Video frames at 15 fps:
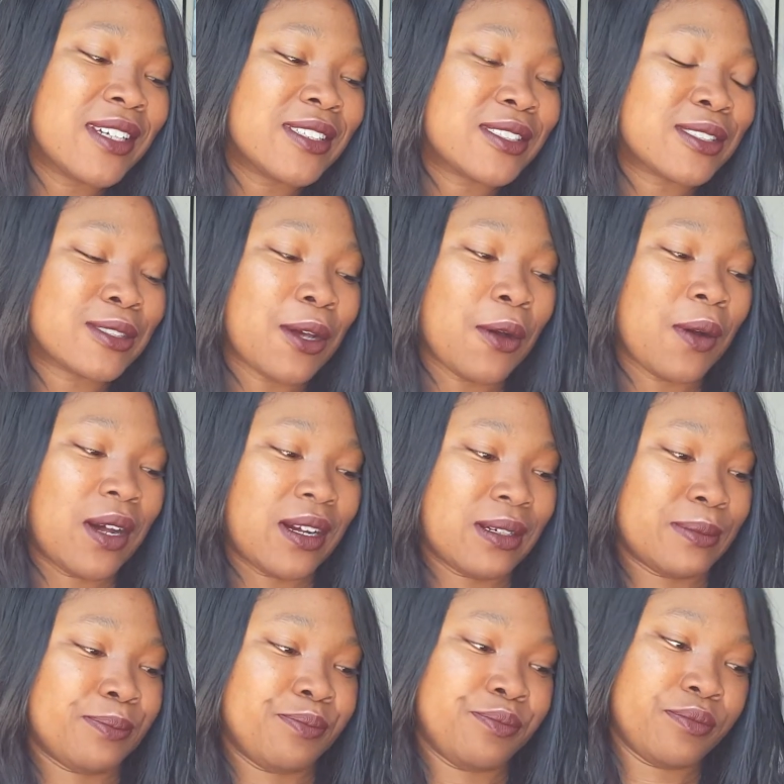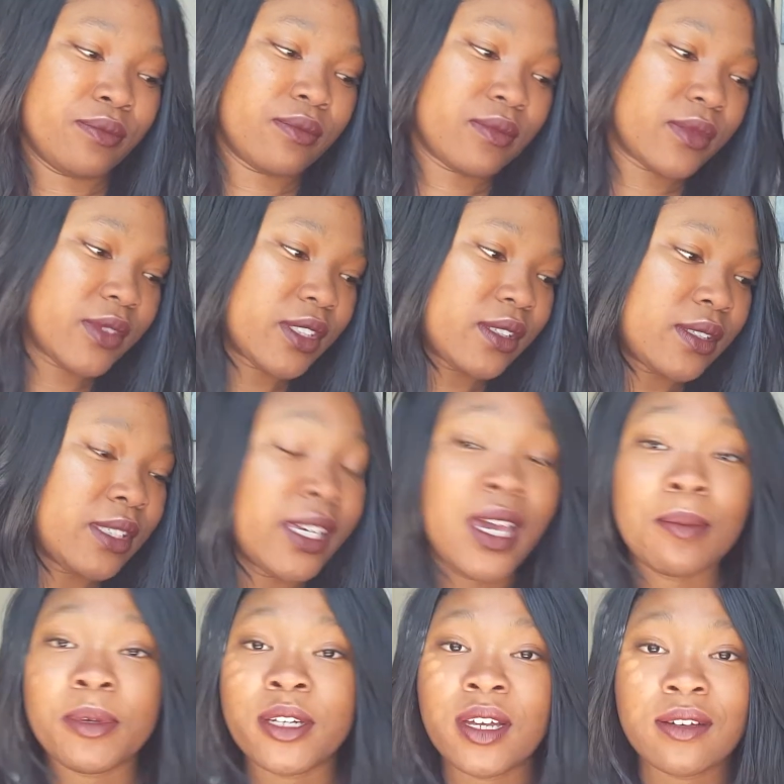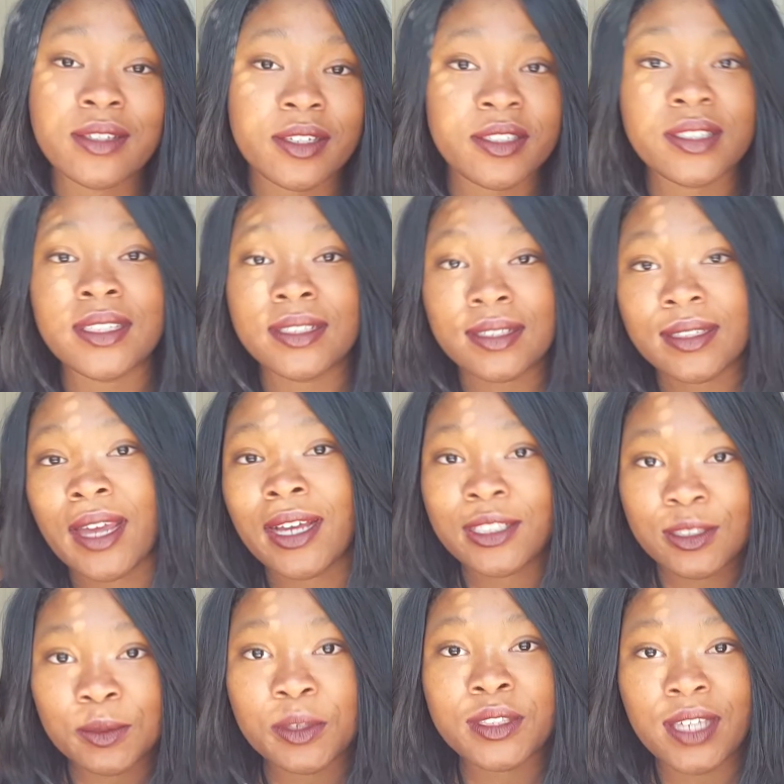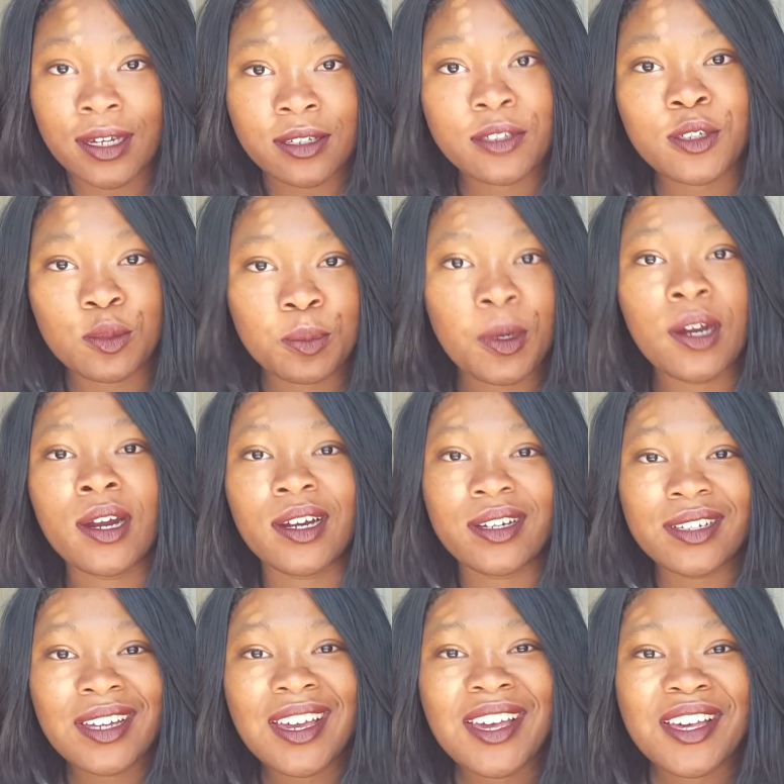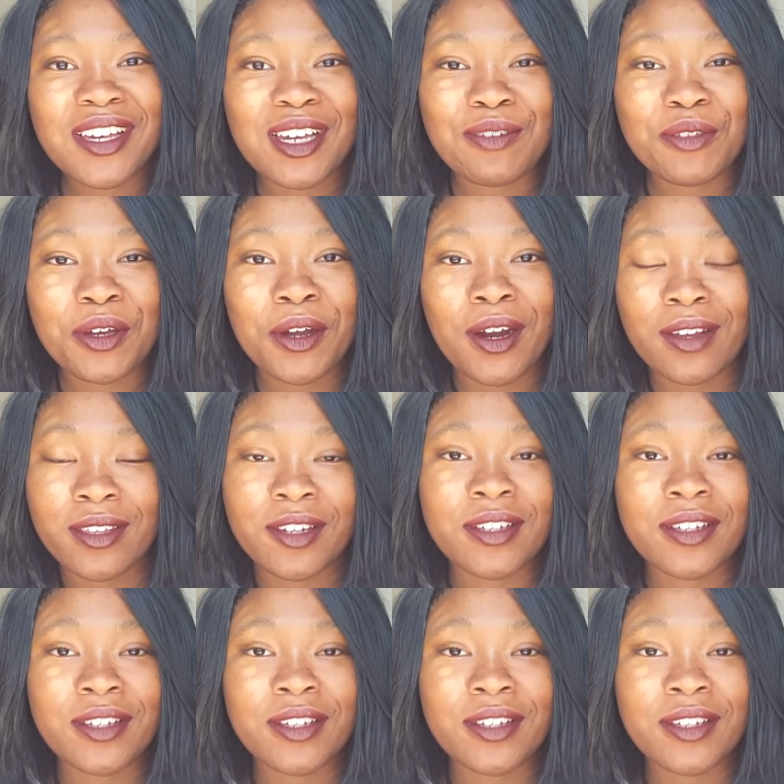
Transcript: So, yeah, but no, it's an actual technical part of the heart.